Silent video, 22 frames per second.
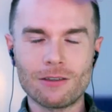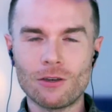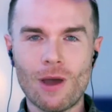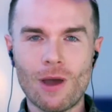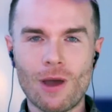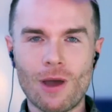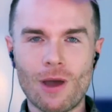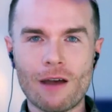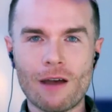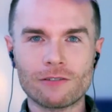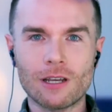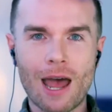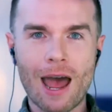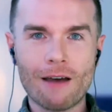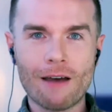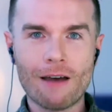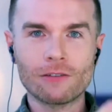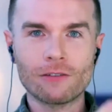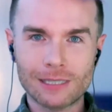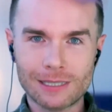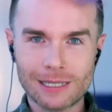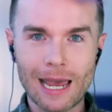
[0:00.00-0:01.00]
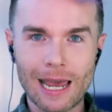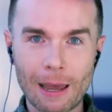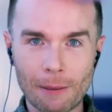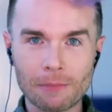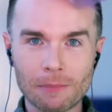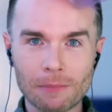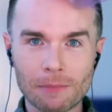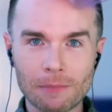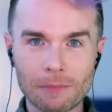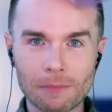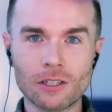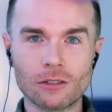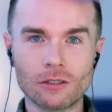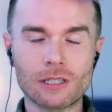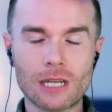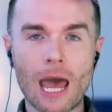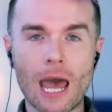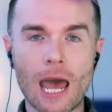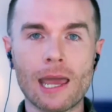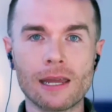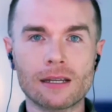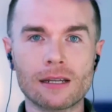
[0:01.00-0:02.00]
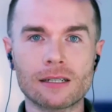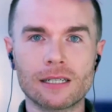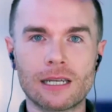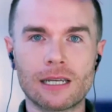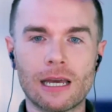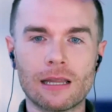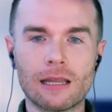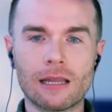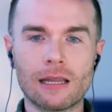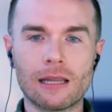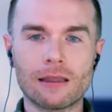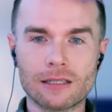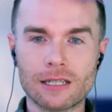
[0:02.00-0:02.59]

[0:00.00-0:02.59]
You have to have steps that you take to get